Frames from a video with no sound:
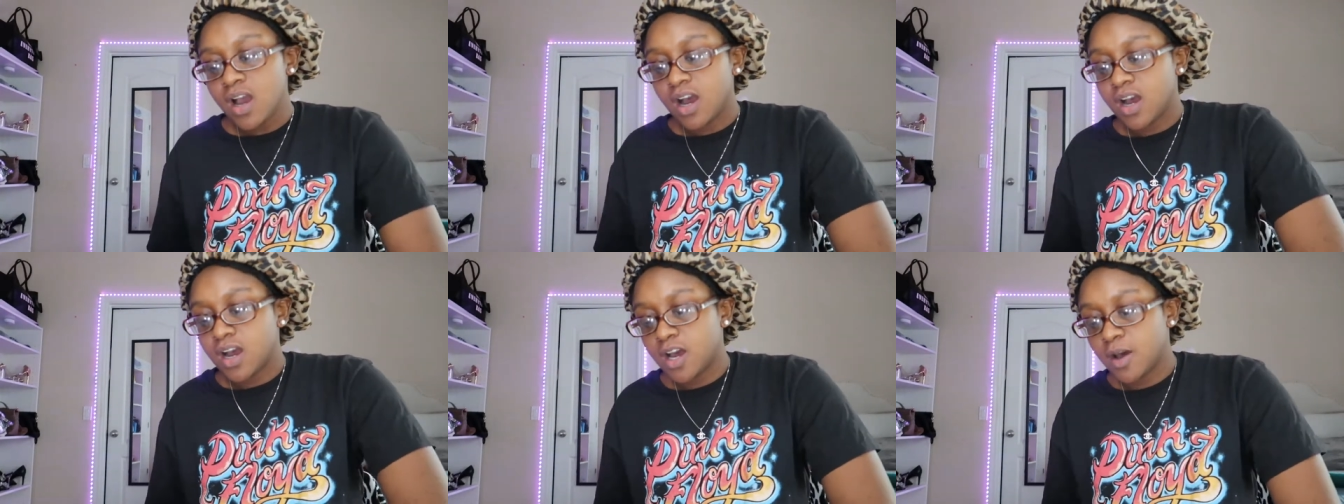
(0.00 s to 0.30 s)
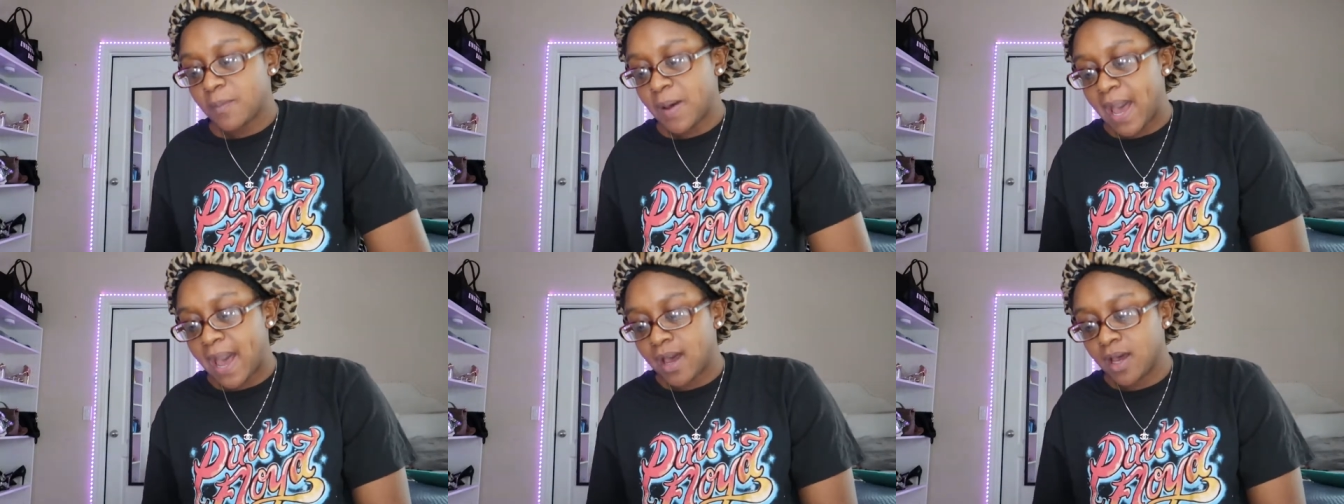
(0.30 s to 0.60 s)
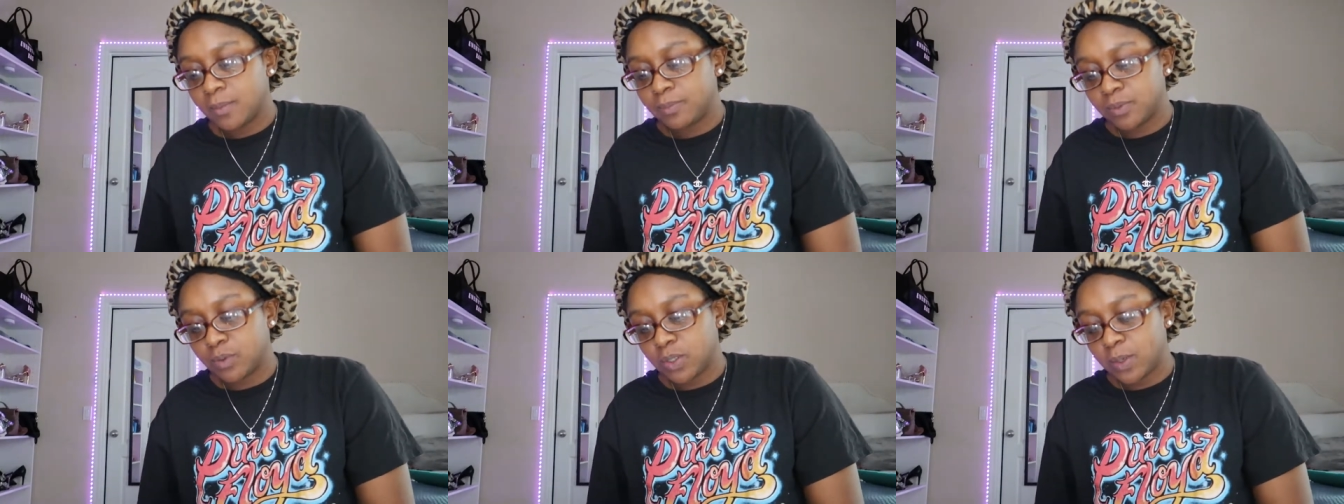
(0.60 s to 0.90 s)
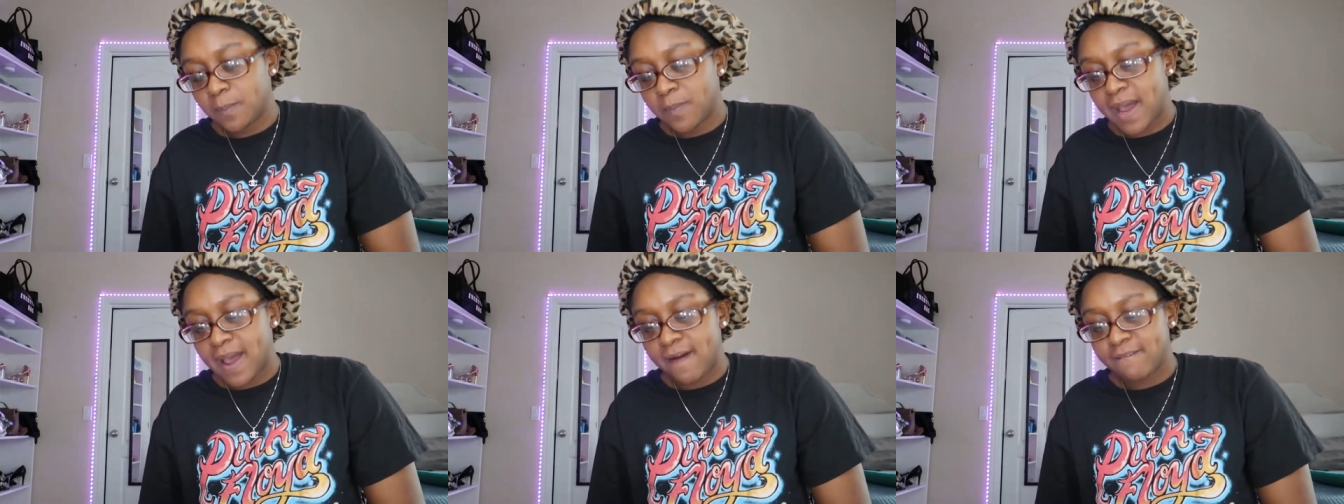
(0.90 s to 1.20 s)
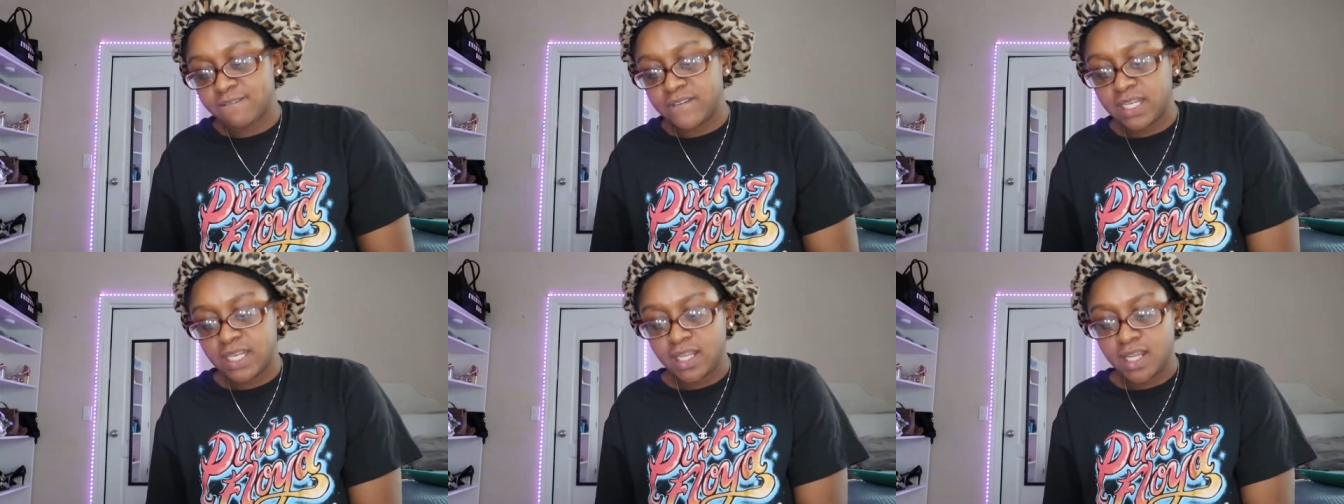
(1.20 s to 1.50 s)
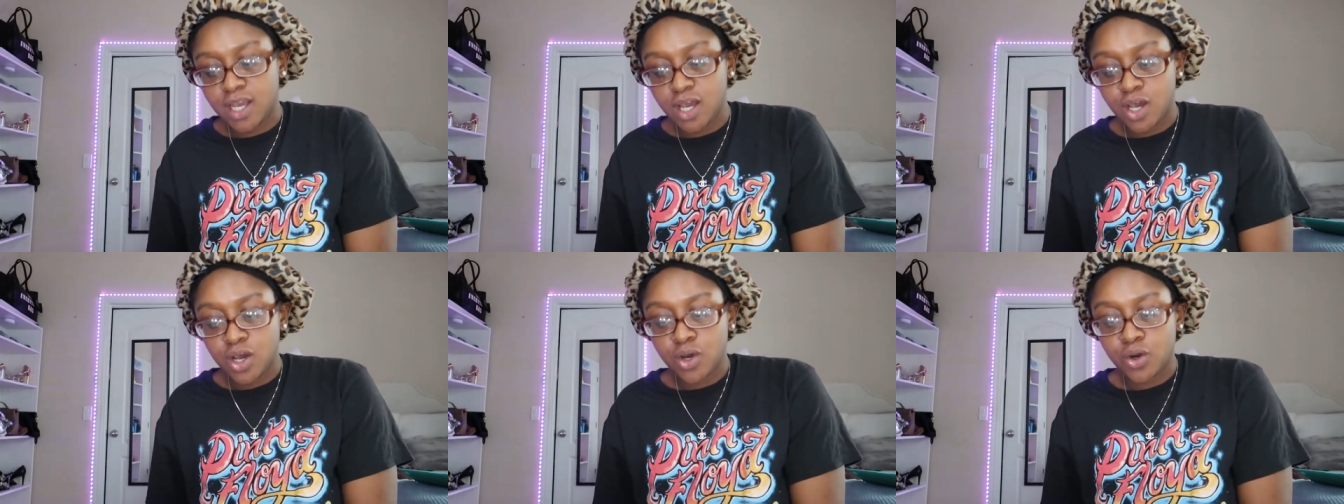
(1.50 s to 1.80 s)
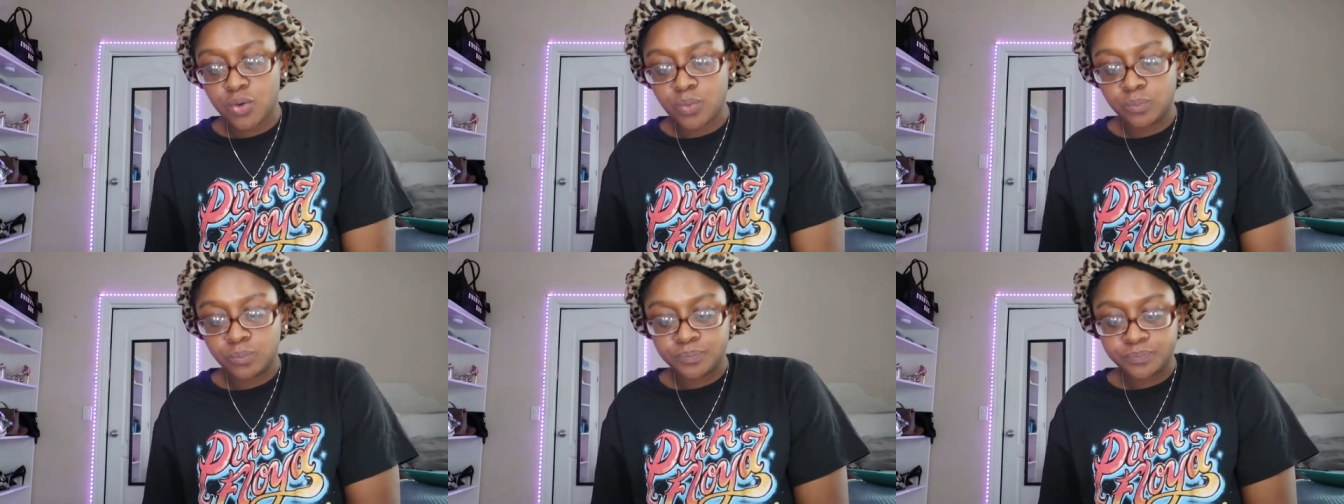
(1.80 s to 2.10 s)
Um, I uploaded my
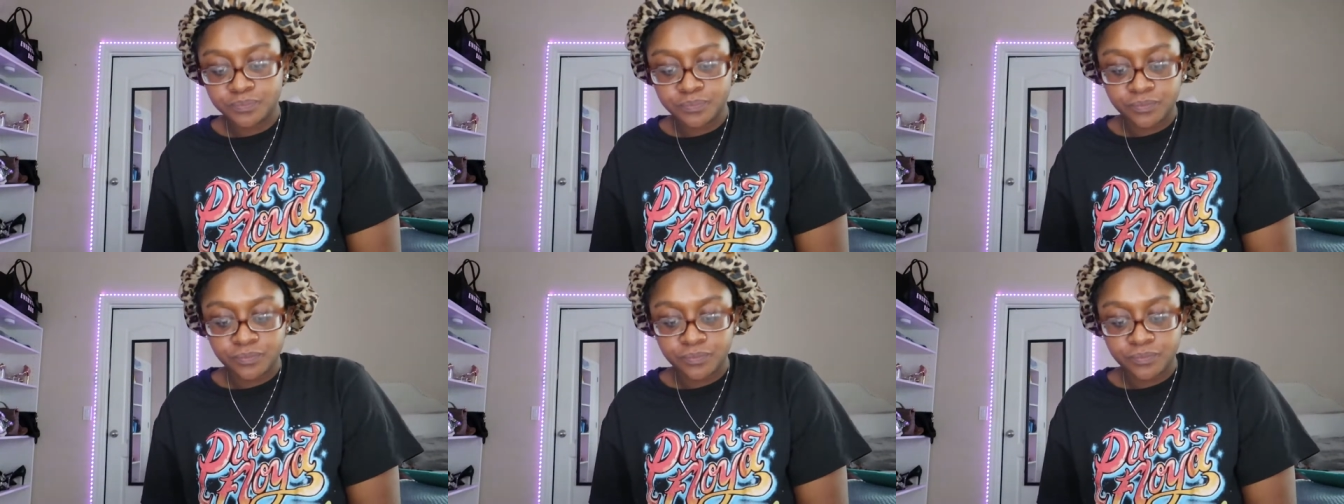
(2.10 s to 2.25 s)
video.